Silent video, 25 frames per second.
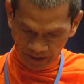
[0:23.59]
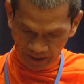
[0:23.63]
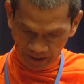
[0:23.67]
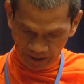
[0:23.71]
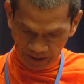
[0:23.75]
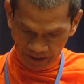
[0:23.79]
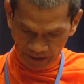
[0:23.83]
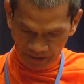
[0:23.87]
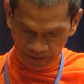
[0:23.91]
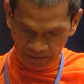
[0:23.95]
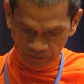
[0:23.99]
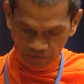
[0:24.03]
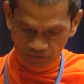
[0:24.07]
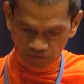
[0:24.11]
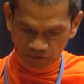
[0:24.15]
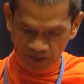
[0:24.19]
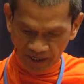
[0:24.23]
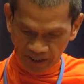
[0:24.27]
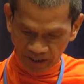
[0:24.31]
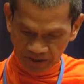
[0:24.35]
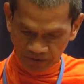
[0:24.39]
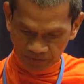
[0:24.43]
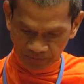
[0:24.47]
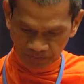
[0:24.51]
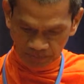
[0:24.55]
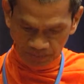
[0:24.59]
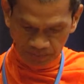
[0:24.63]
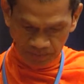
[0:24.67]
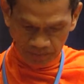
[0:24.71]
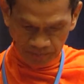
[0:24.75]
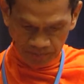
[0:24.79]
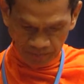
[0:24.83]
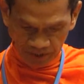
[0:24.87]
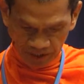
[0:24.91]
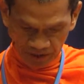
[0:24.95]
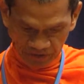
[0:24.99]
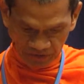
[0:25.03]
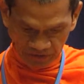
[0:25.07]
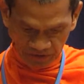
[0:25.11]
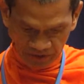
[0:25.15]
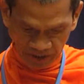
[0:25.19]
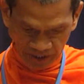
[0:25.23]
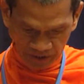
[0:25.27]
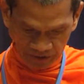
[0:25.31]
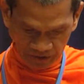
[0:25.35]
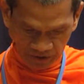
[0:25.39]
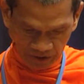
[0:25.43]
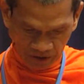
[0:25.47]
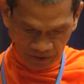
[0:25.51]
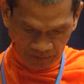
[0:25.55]
and the vice
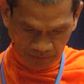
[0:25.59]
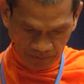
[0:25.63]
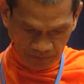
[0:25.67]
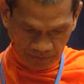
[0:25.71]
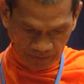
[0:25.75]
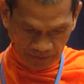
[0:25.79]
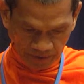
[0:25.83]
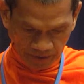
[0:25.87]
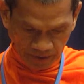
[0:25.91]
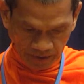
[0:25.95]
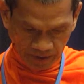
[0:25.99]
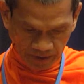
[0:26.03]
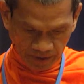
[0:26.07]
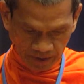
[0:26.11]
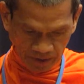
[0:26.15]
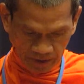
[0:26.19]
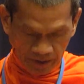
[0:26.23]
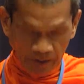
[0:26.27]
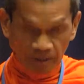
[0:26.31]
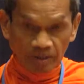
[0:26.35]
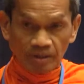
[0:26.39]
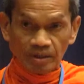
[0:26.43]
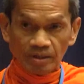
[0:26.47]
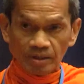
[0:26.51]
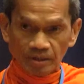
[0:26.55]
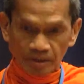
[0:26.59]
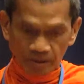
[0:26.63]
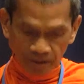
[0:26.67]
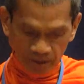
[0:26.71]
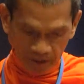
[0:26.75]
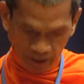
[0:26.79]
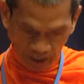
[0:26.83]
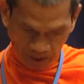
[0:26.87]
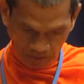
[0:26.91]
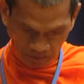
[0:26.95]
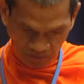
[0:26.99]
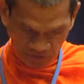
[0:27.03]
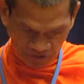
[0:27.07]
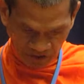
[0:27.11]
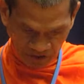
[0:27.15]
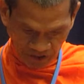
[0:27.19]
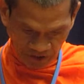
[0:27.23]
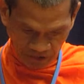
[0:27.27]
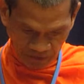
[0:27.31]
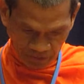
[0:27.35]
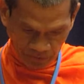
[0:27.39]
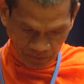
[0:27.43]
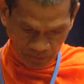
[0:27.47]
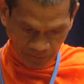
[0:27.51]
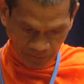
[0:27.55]
president of MCU.